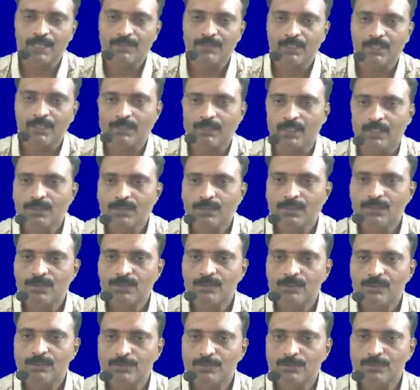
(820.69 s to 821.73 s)
So between
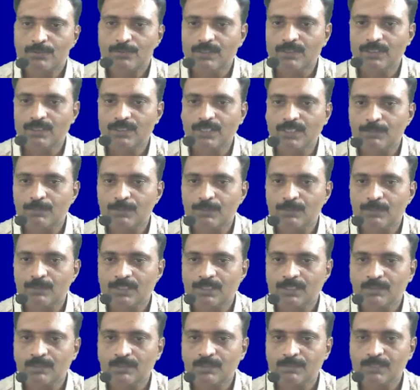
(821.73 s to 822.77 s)
these two the power is being
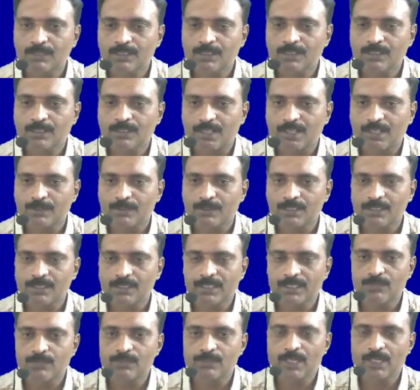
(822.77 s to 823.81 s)
transmitted, hence we have
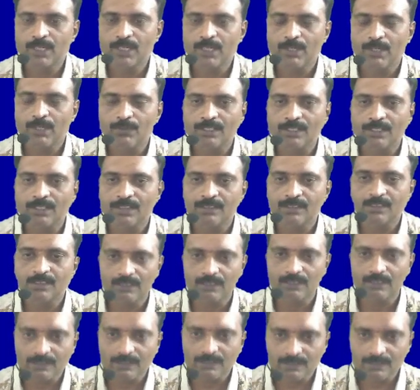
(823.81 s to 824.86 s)
to consider this
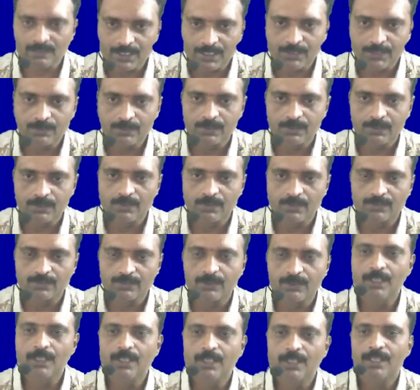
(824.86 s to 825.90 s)
ratio also
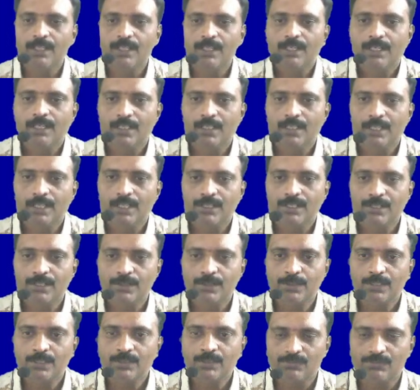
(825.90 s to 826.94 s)
in addition to the
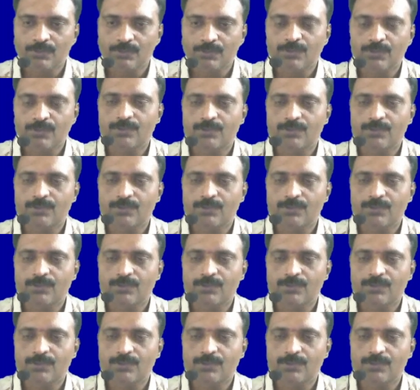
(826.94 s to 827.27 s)
force.